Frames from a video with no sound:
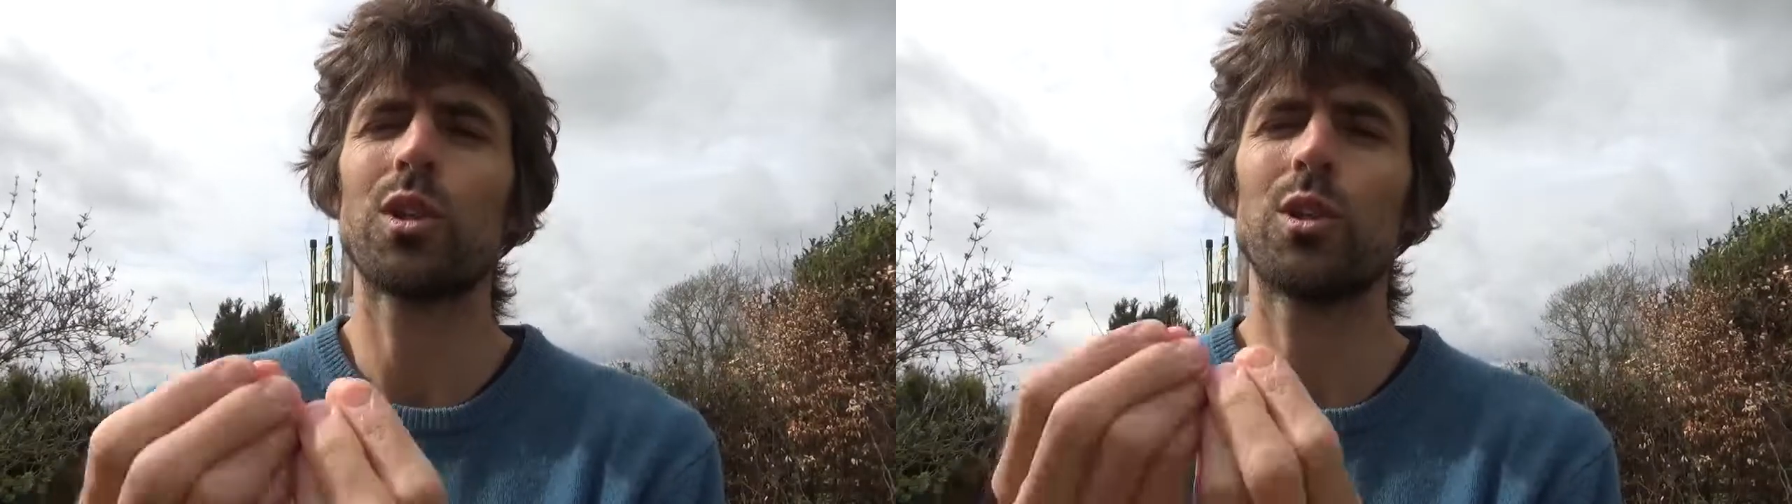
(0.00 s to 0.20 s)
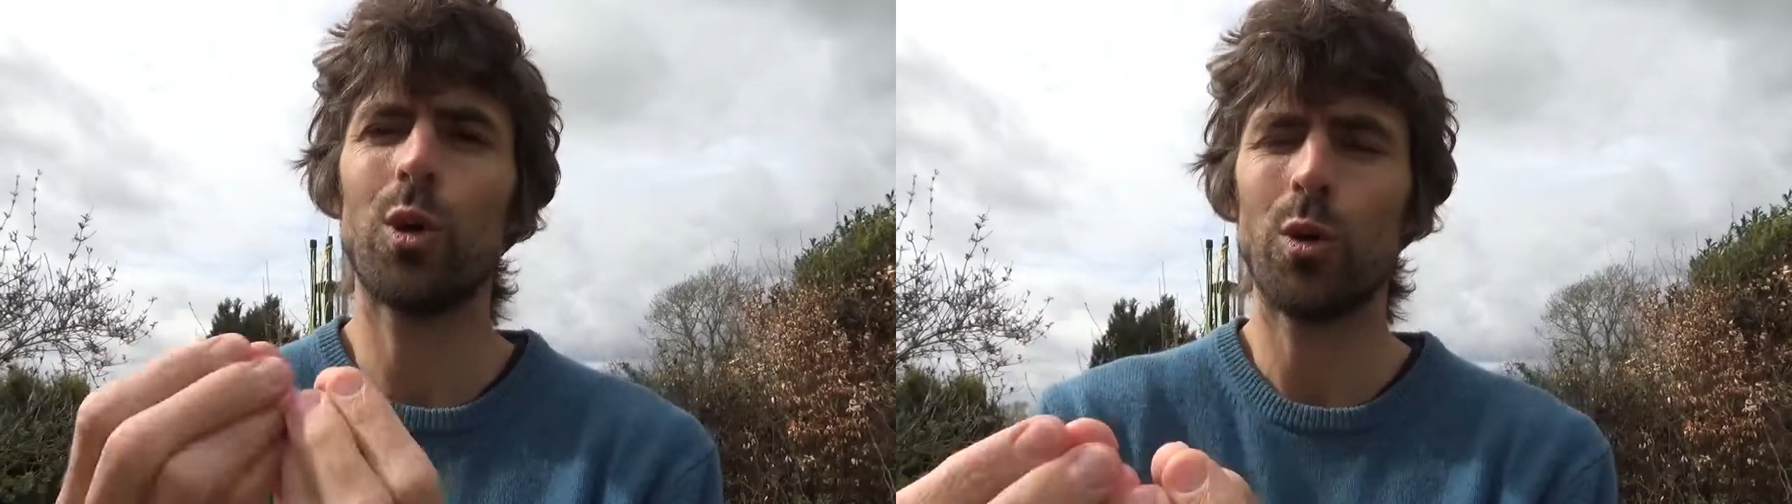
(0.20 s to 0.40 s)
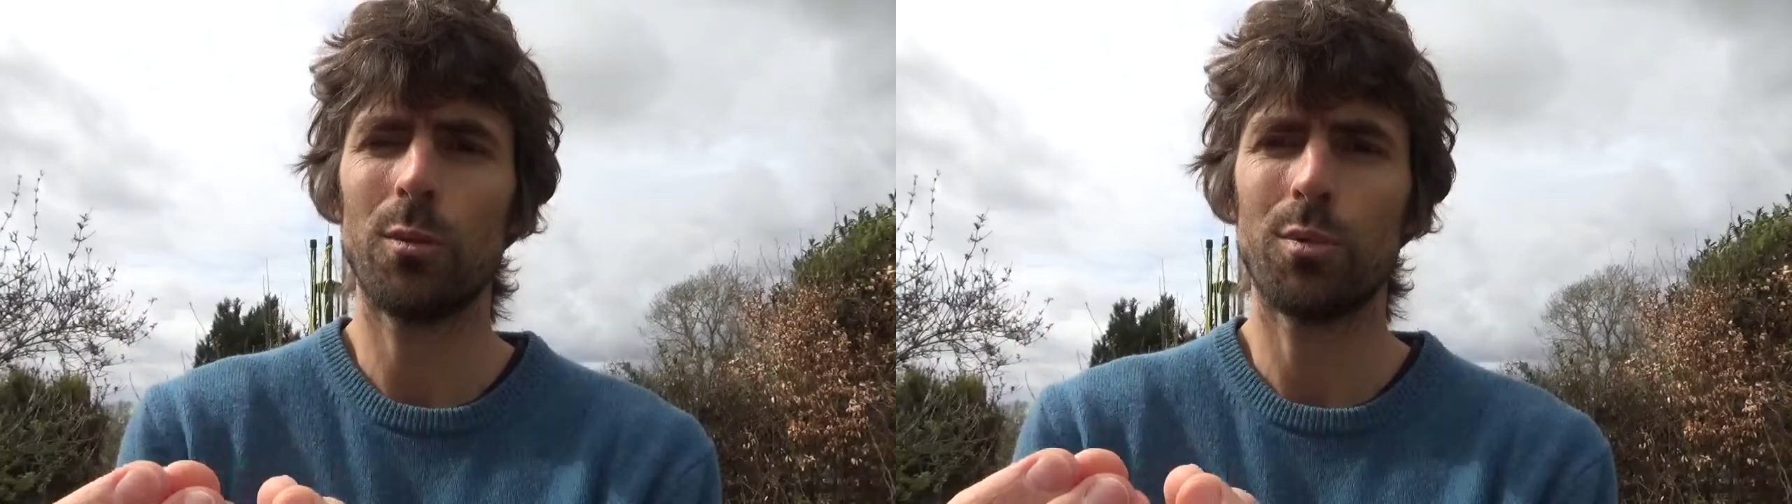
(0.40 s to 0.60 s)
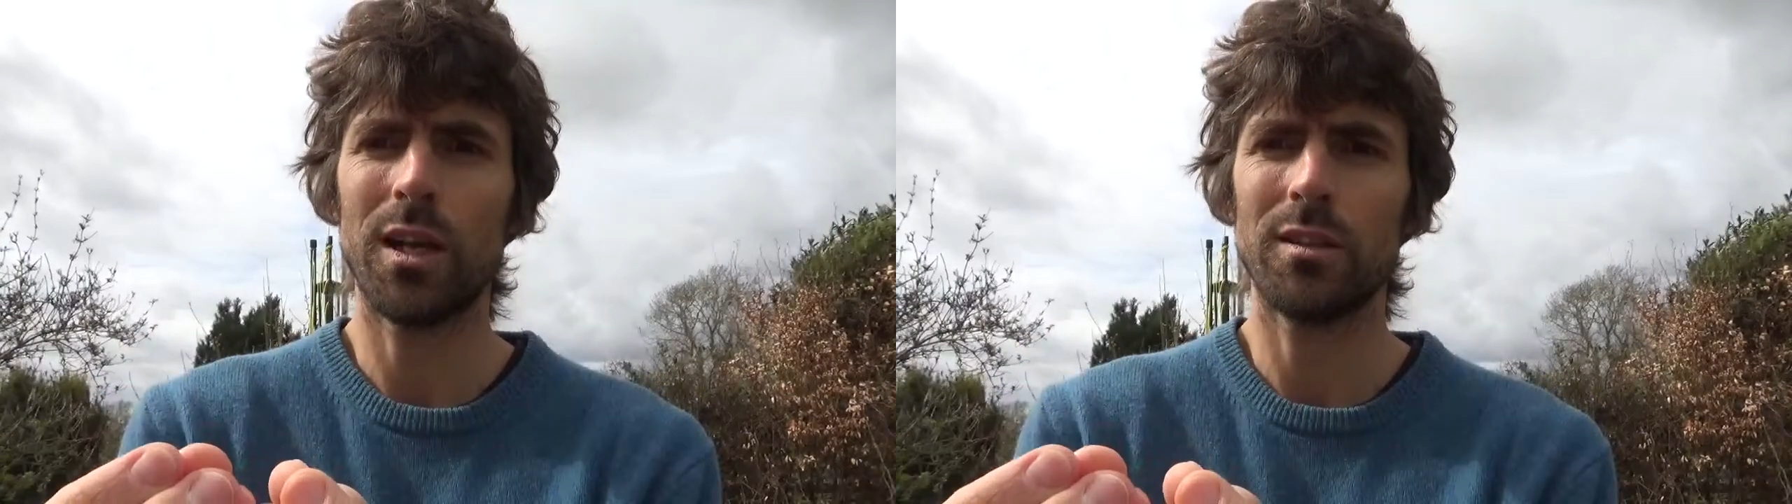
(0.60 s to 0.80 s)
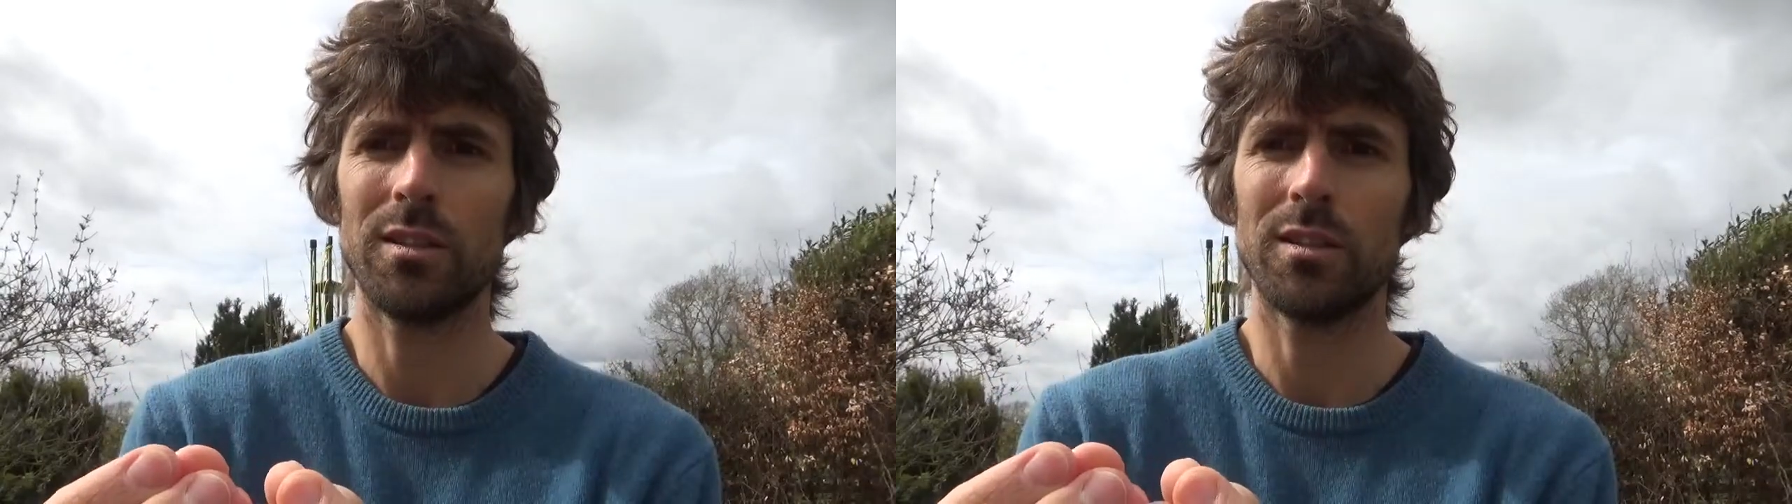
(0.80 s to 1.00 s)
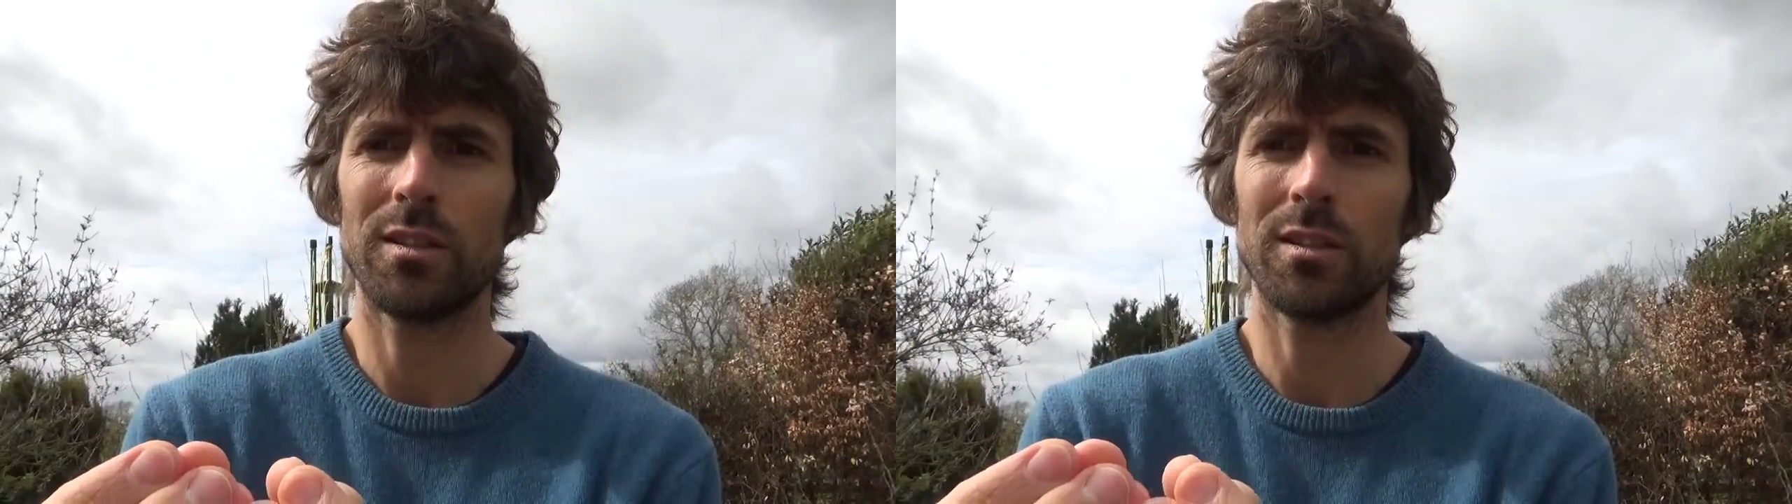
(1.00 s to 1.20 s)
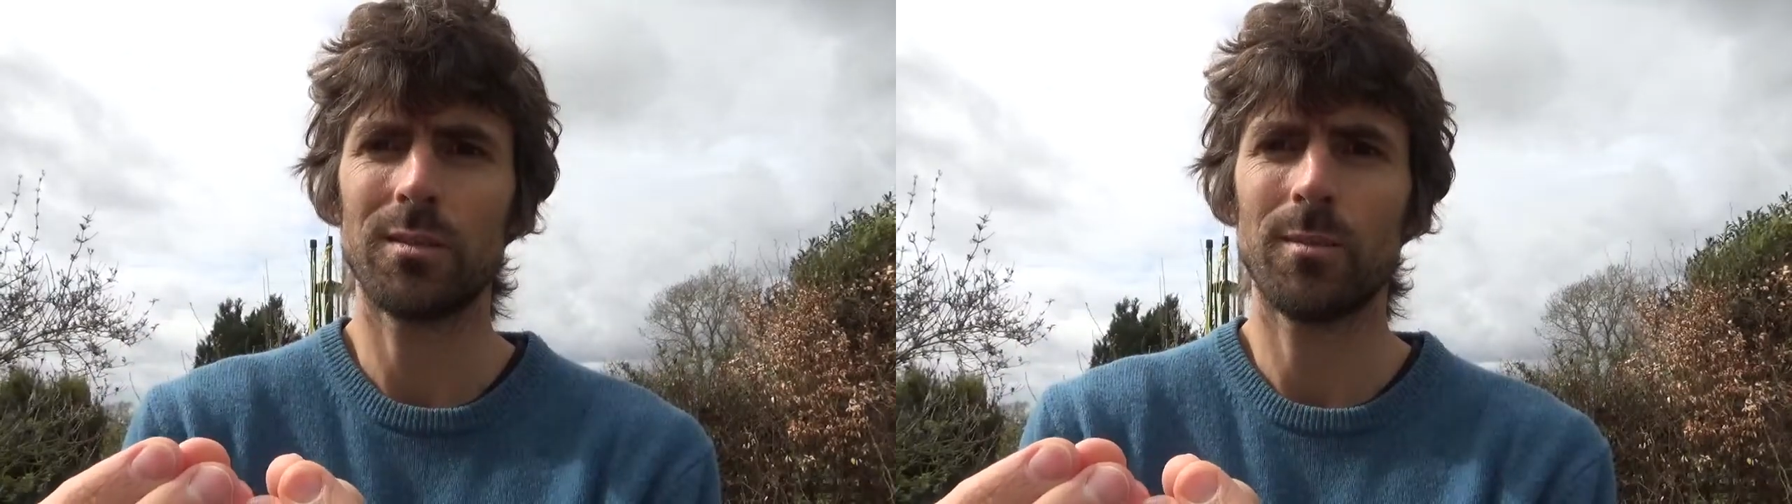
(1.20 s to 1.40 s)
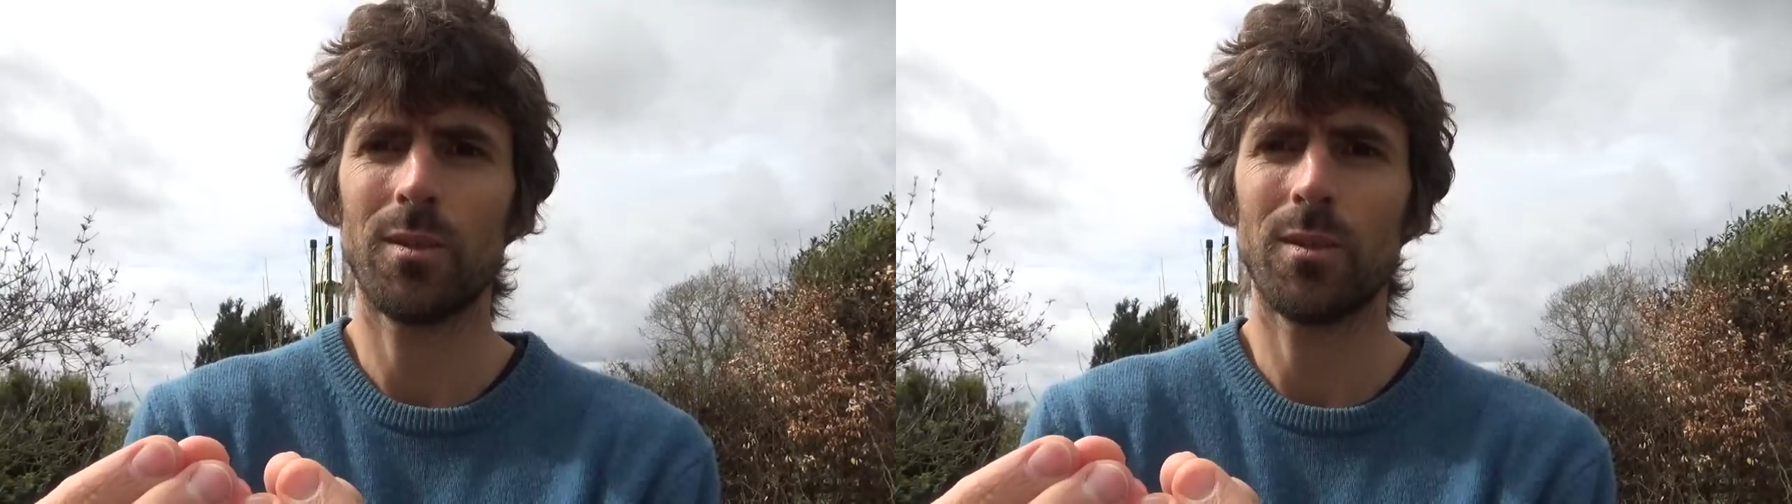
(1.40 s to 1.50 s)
a yoga practice.